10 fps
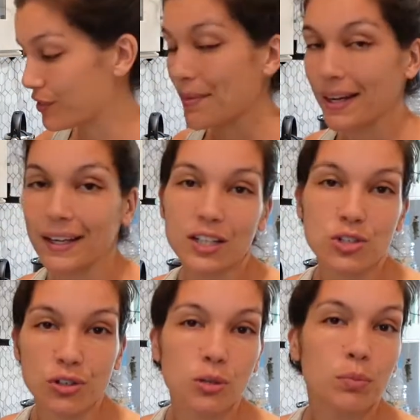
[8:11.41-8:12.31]
I mean, I guess
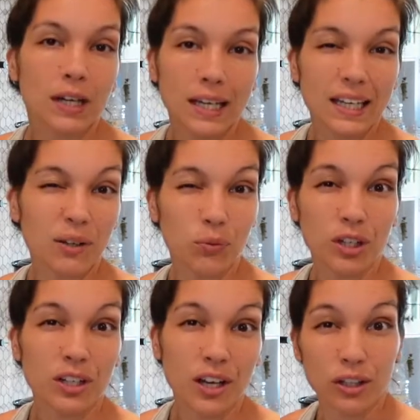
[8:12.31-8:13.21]
you could put it in one
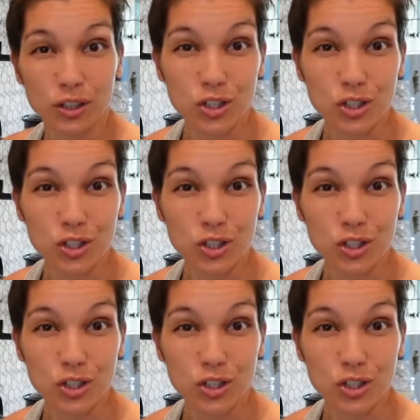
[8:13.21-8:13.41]
of the other